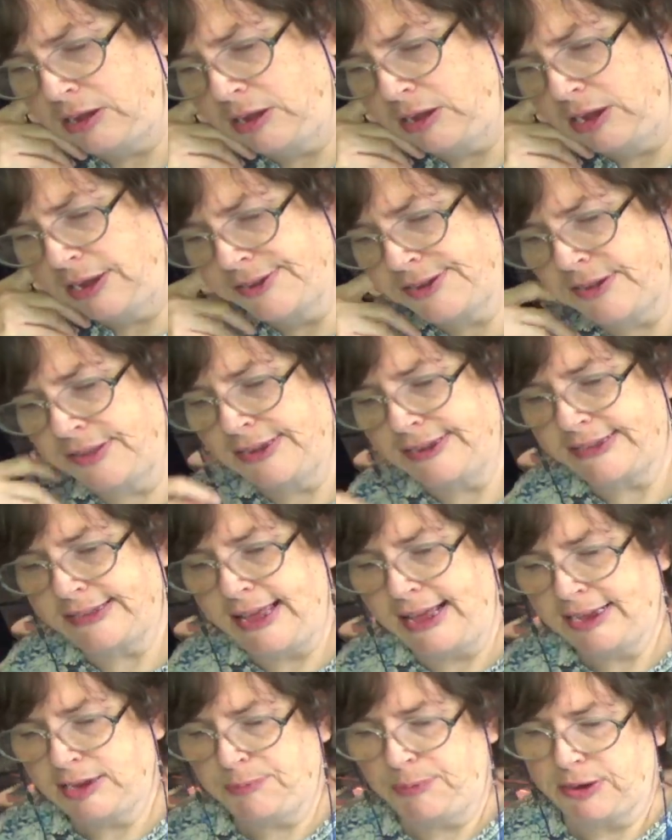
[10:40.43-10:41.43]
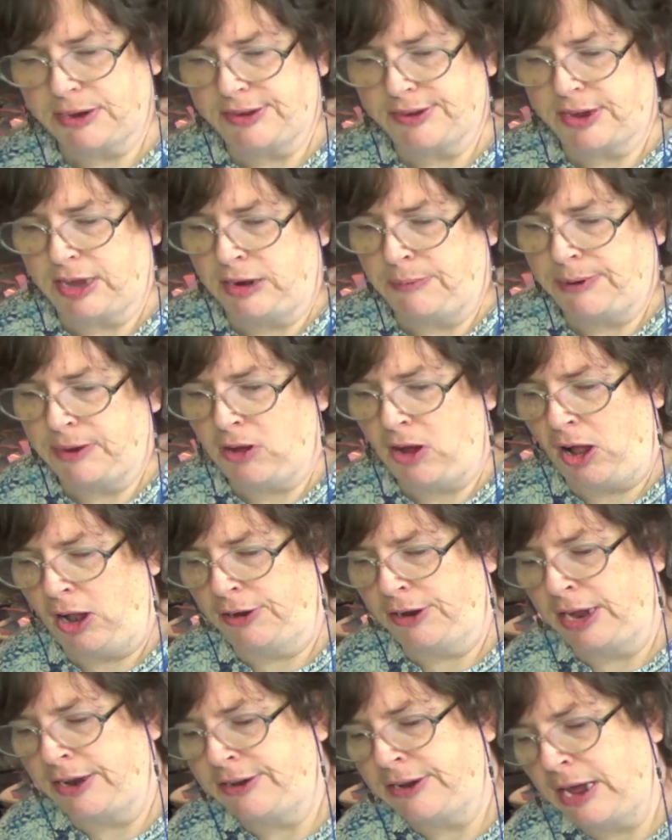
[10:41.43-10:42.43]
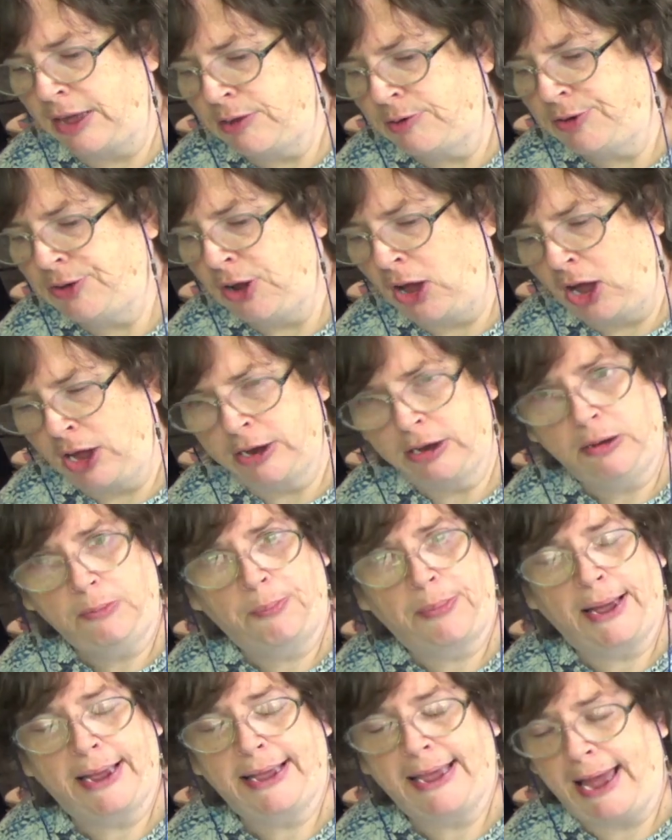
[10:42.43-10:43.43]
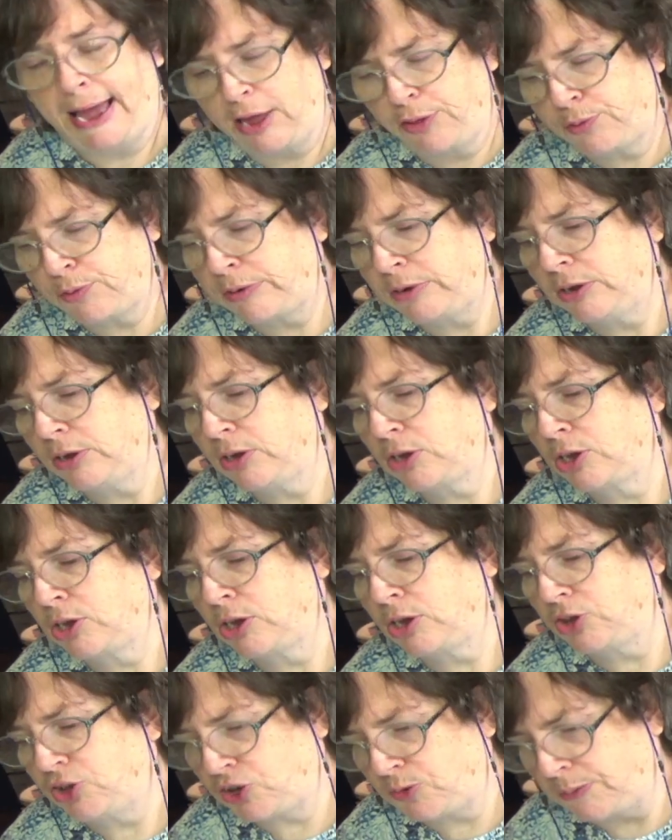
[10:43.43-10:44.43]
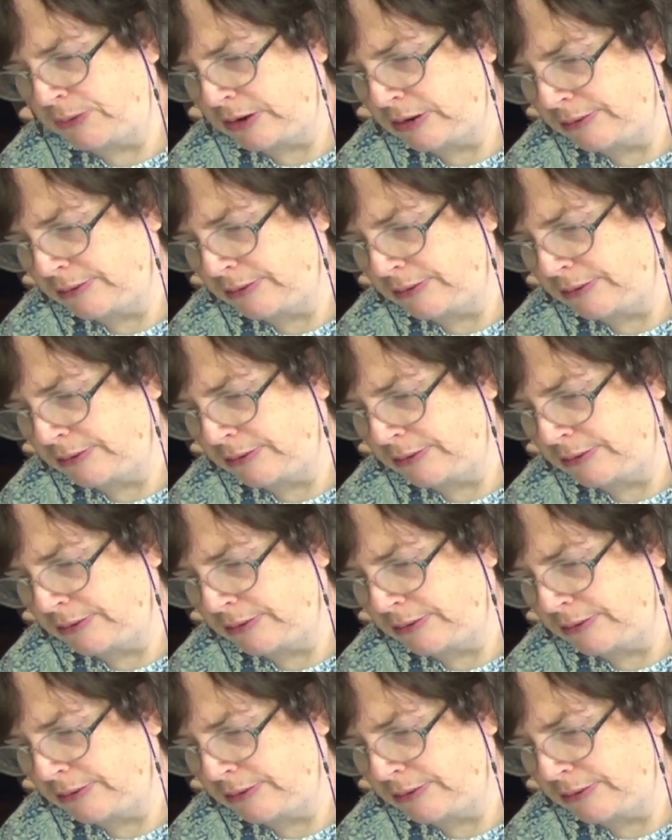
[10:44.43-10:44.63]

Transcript: So this last book is going to be called Another Dawn by Catherine Cushman.